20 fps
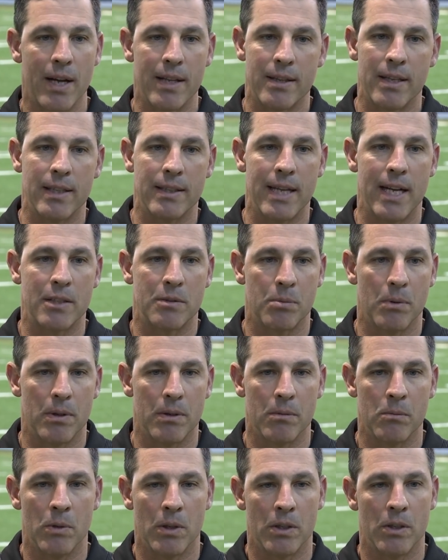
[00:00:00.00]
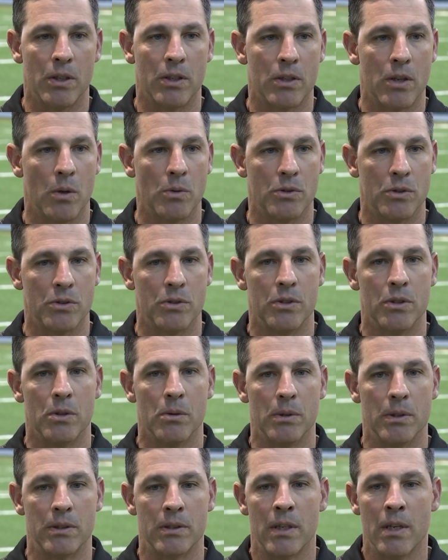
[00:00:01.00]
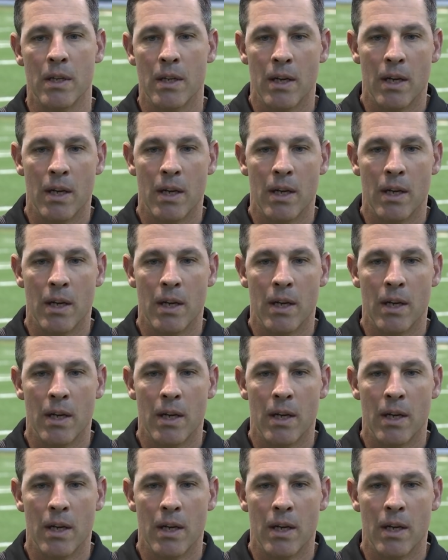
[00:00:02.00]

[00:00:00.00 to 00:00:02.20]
And I think that's what good coaches do, is